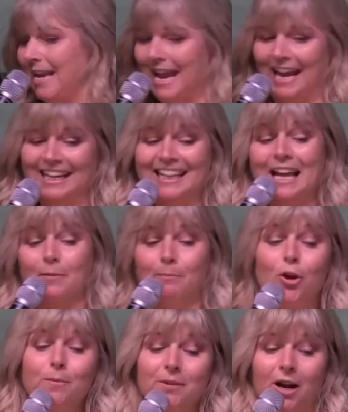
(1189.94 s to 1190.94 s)
And in that
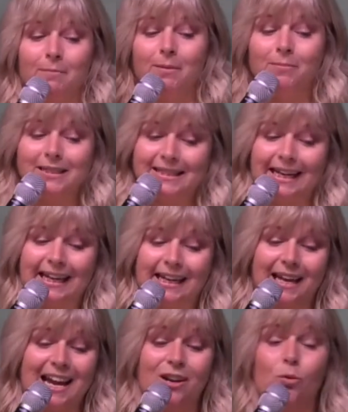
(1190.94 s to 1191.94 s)
moment, I remember
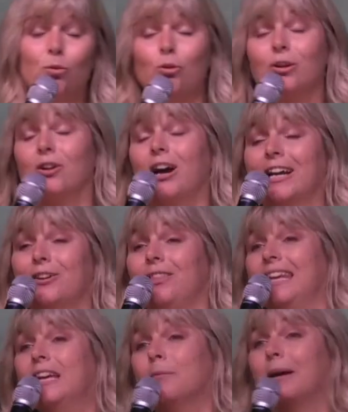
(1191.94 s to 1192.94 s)
saying, and all I could
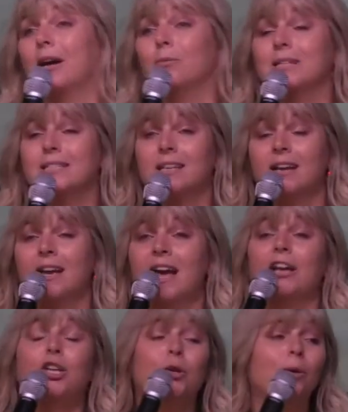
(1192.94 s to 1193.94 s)
think about was,
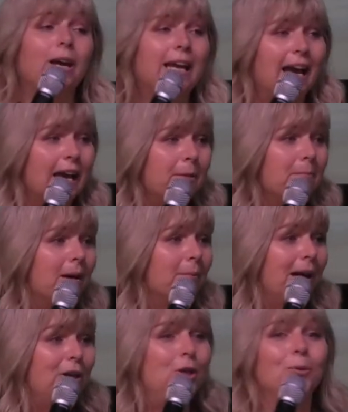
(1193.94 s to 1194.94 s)
are you okay, Mum?
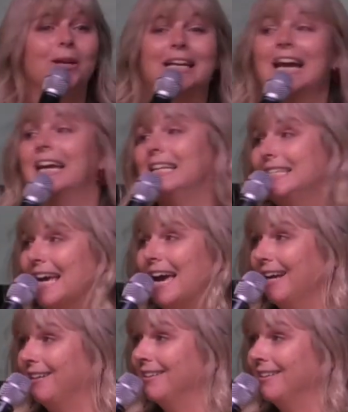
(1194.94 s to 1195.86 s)
Are you okay, Dad?